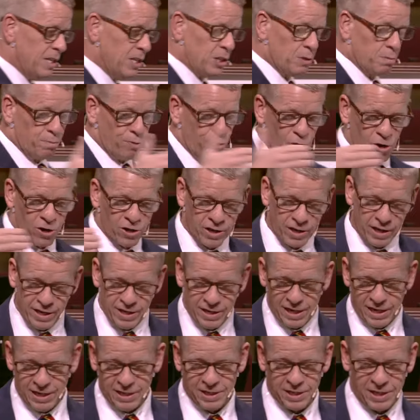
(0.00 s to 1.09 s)
this book in
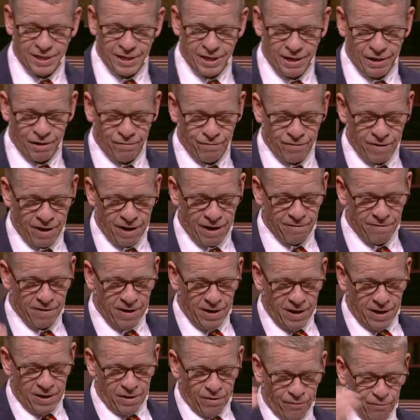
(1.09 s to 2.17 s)
1985,
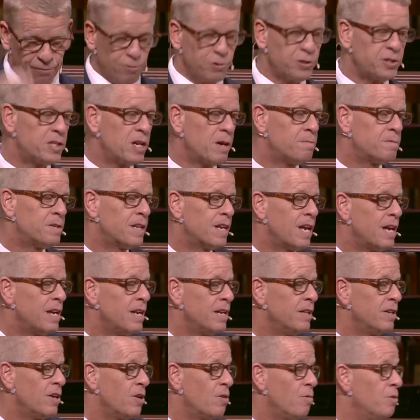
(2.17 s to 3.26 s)
the first step to
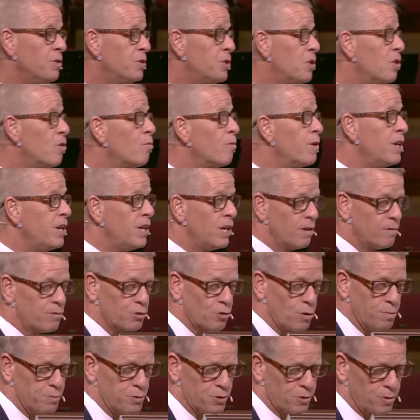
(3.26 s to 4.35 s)
getting there was a reading of
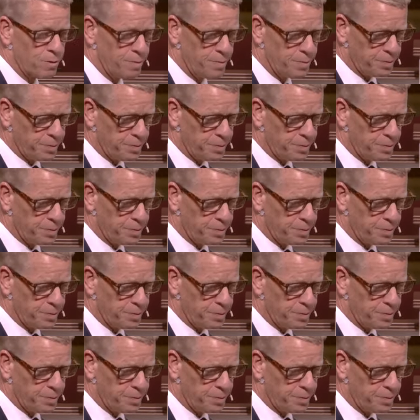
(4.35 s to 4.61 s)
Scripture.